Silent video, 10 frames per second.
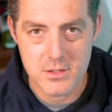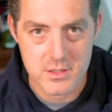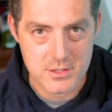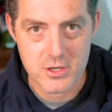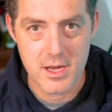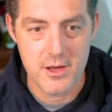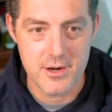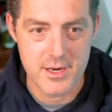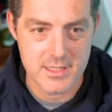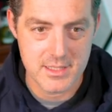So let's try
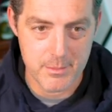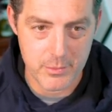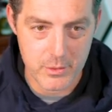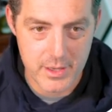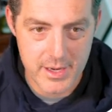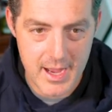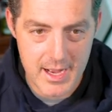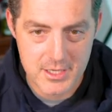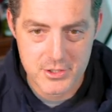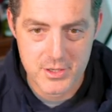out an example, an
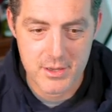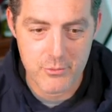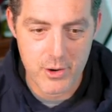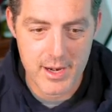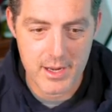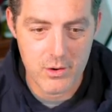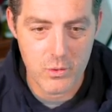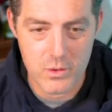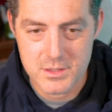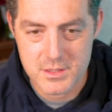astronaut riding a
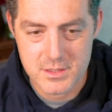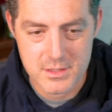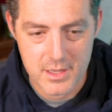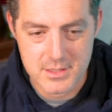horse.